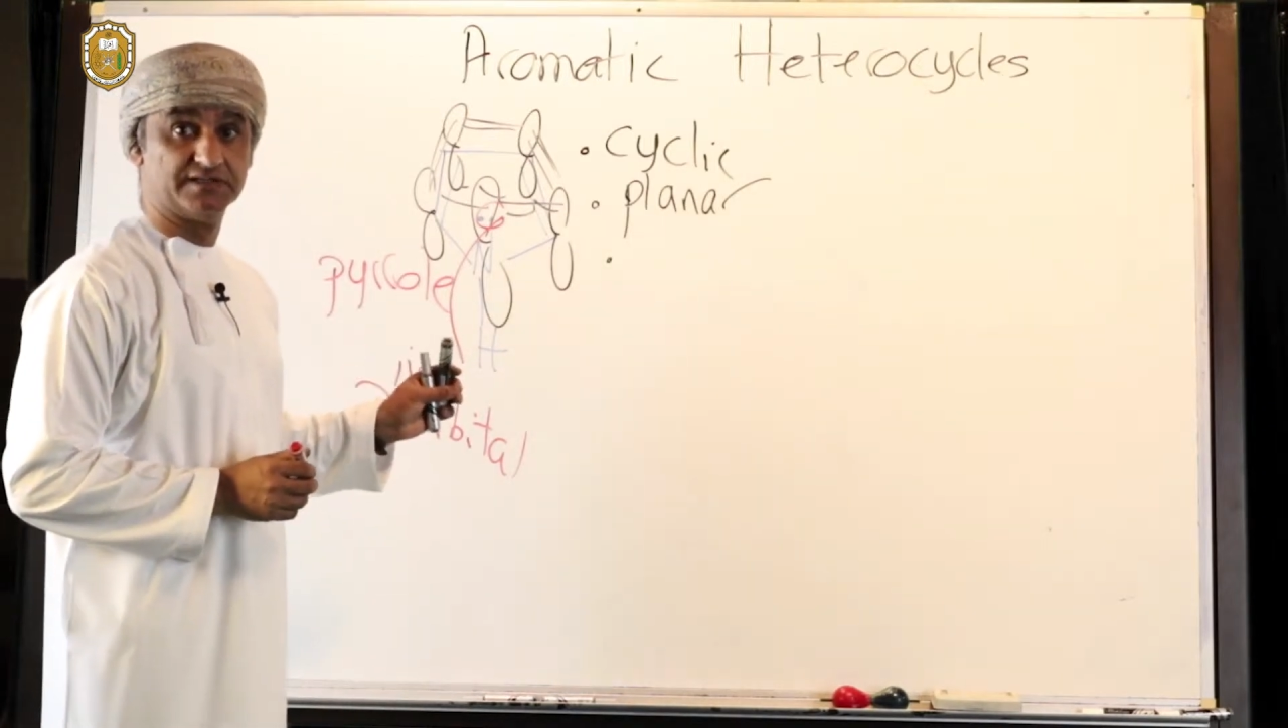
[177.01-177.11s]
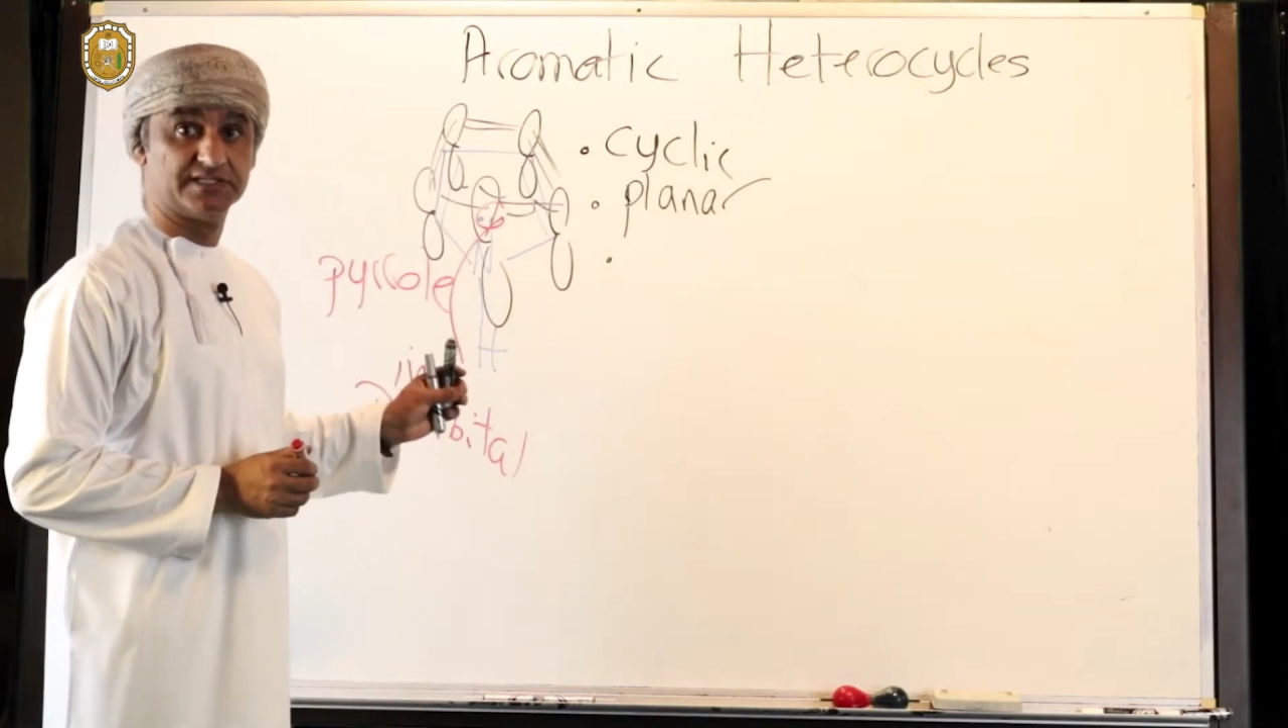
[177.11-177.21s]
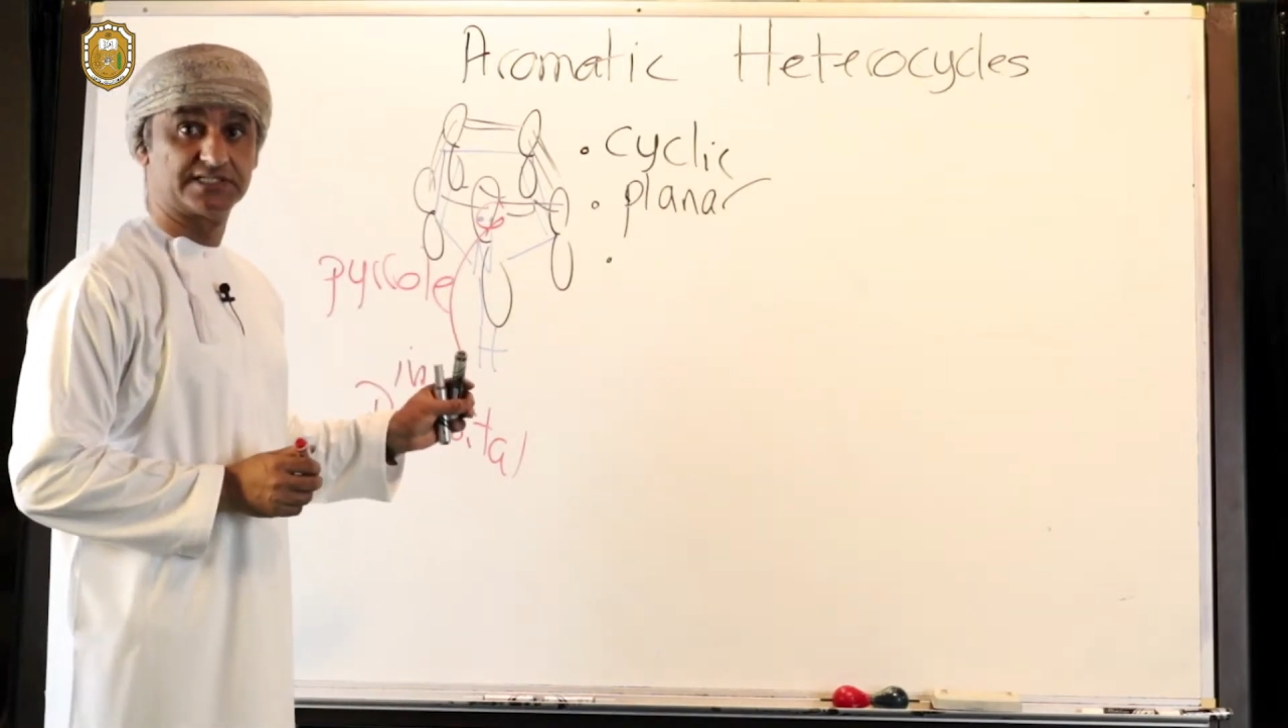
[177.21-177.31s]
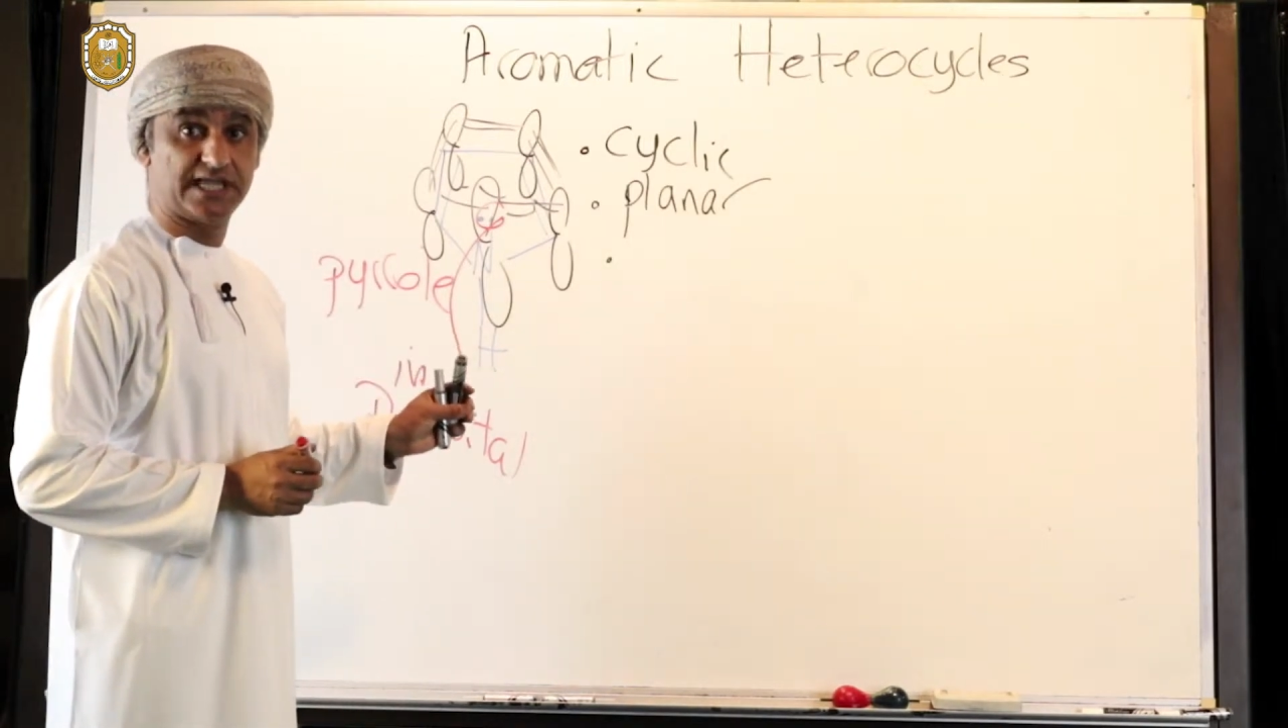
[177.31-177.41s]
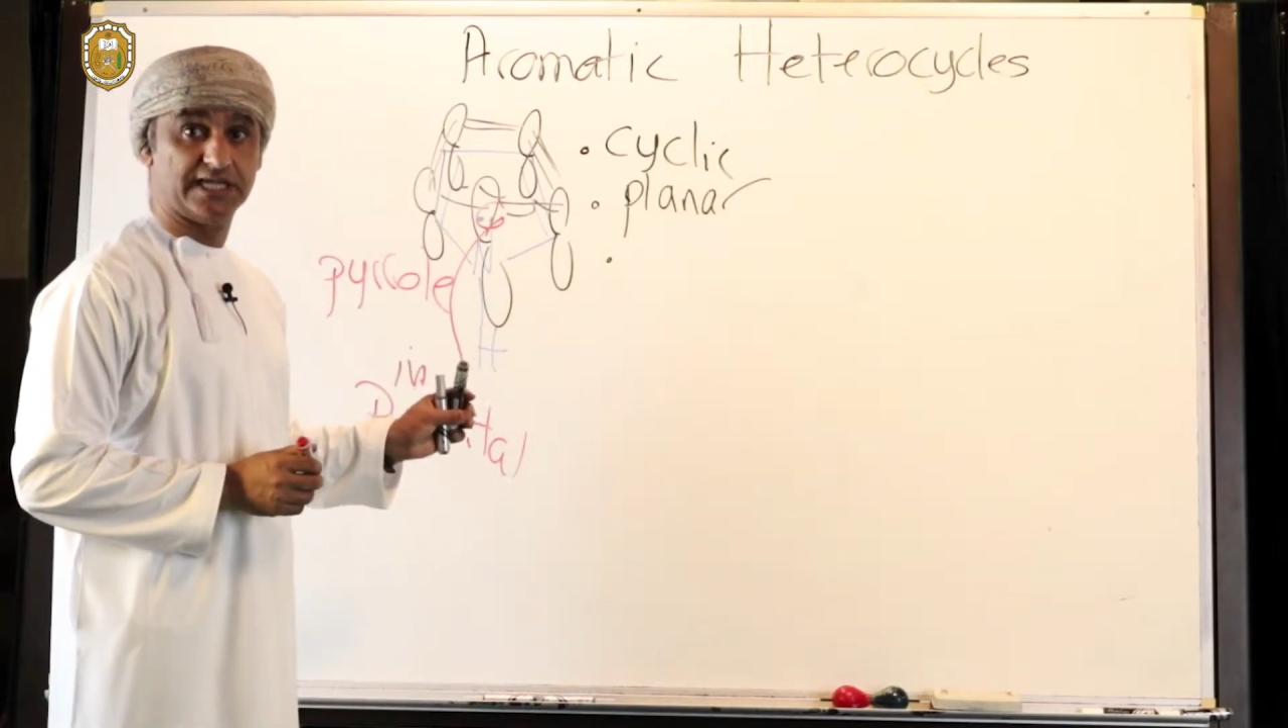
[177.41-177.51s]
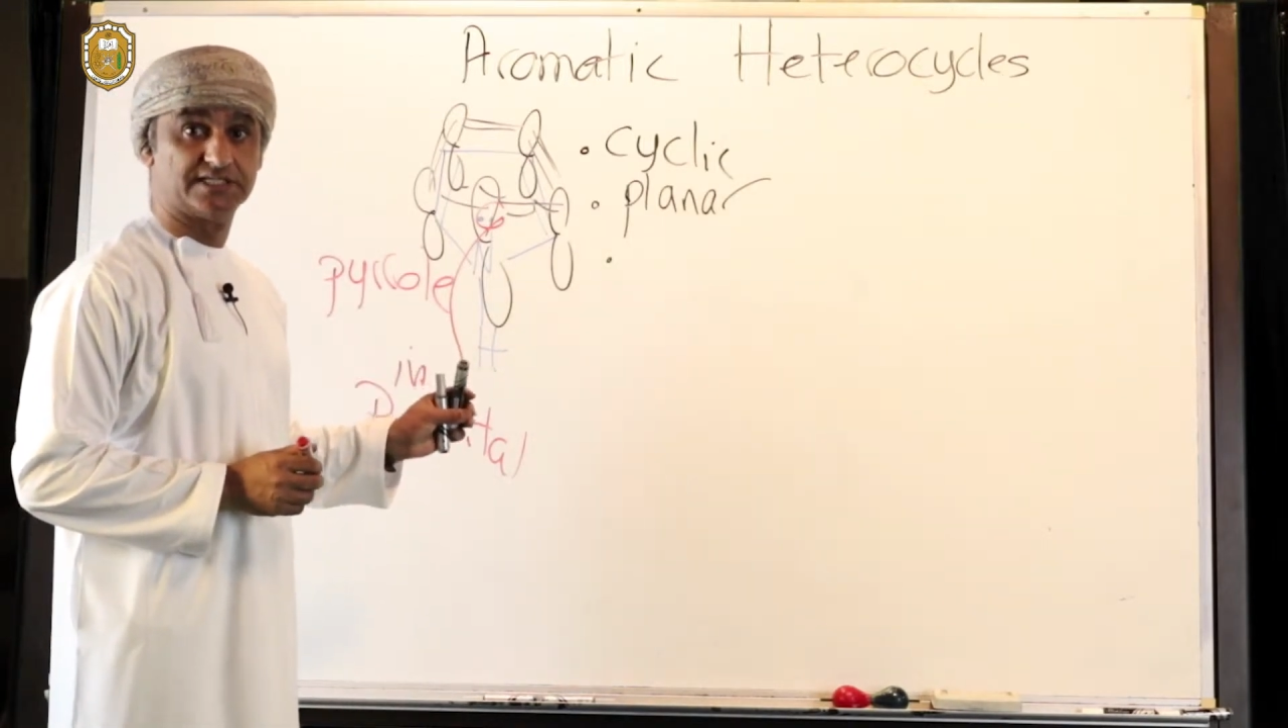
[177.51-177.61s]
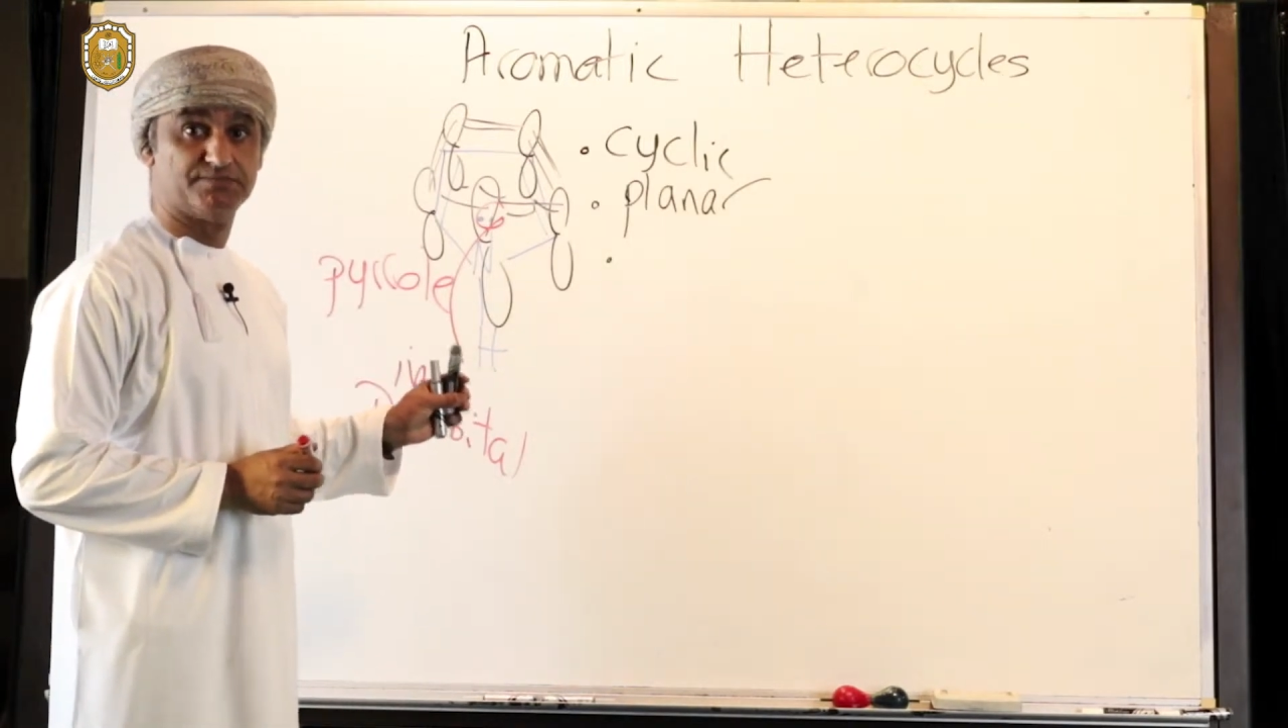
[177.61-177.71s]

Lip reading: this case